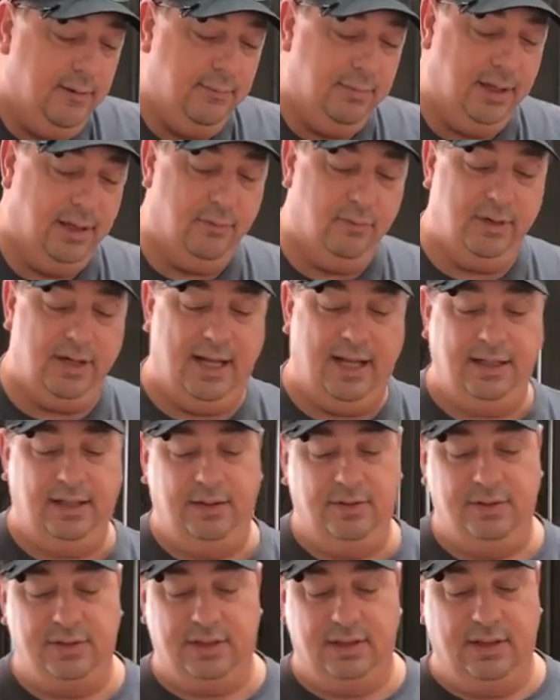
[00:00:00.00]
but we're not
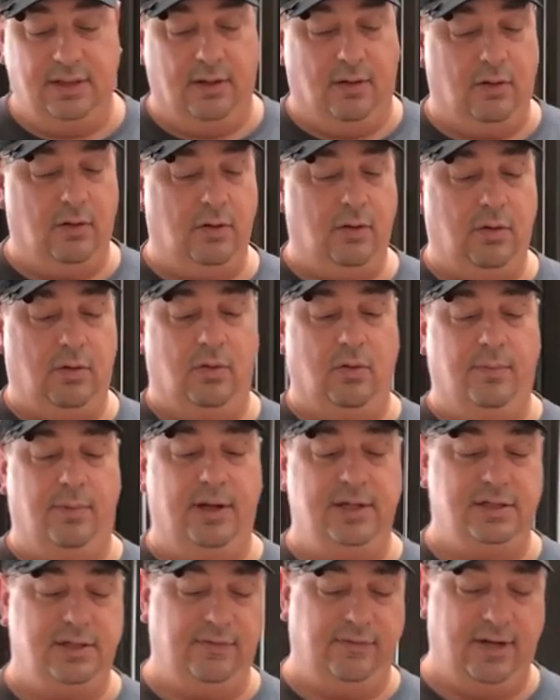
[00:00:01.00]
using a whole
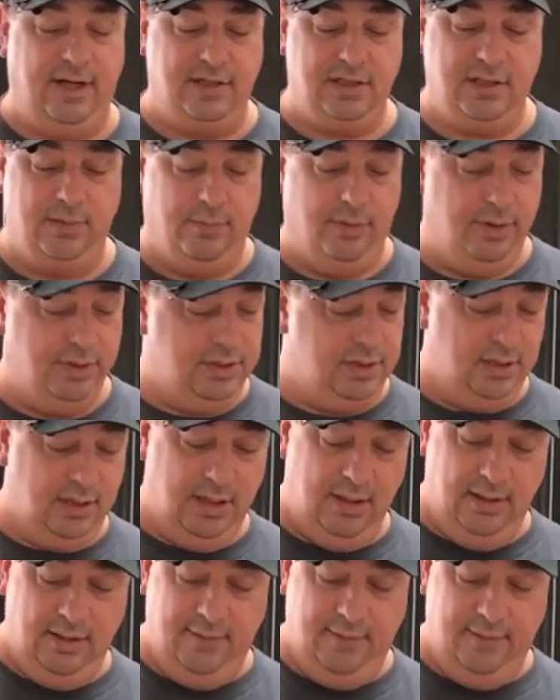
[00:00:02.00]
bunch of vegetables,